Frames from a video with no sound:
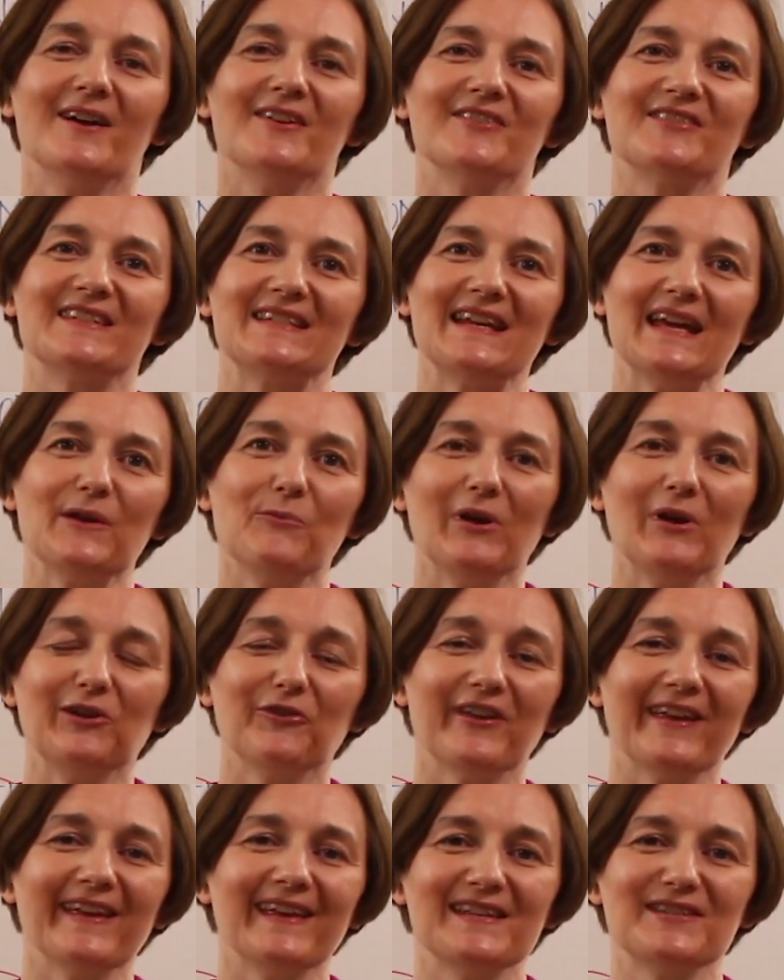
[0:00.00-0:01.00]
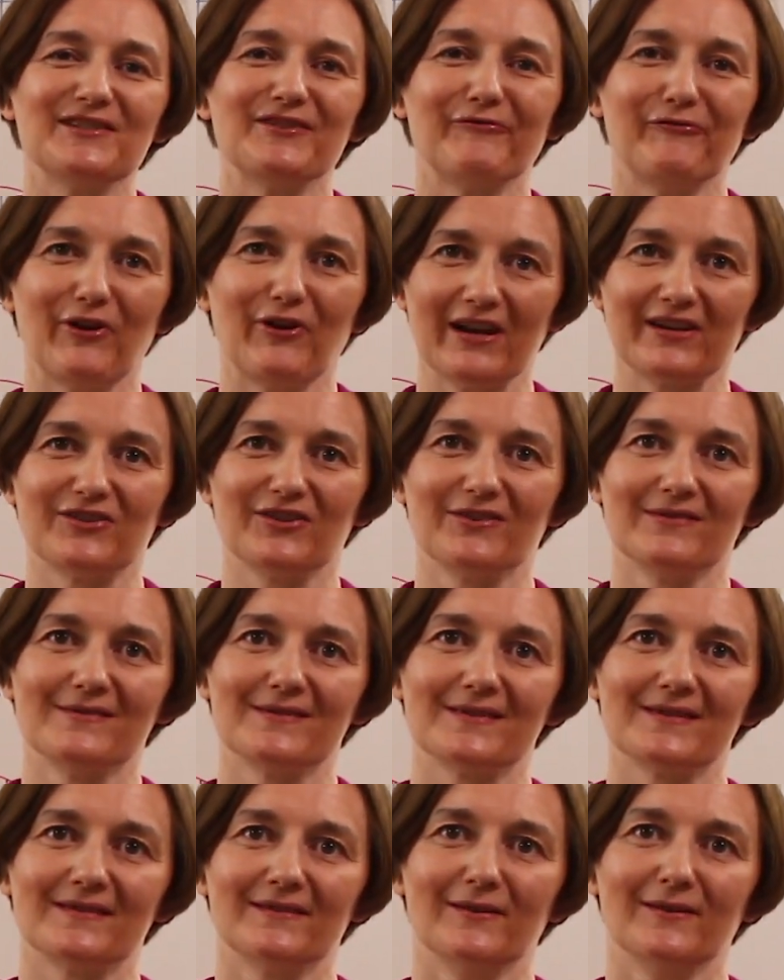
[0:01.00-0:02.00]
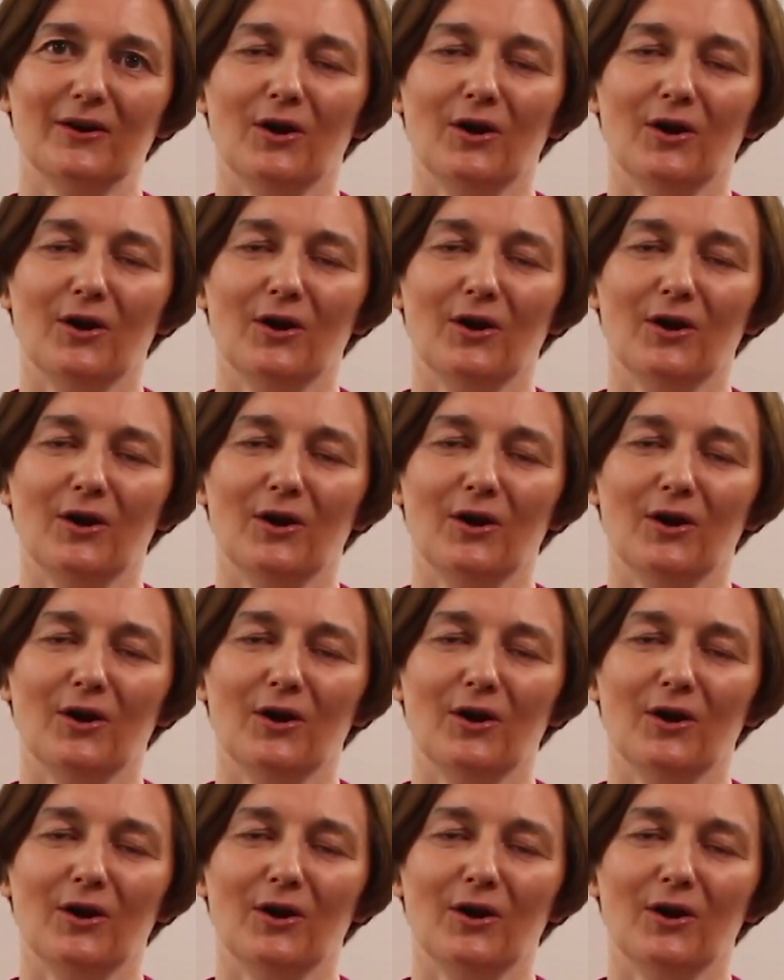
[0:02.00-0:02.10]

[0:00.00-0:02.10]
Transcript: Today we're looking into fractions.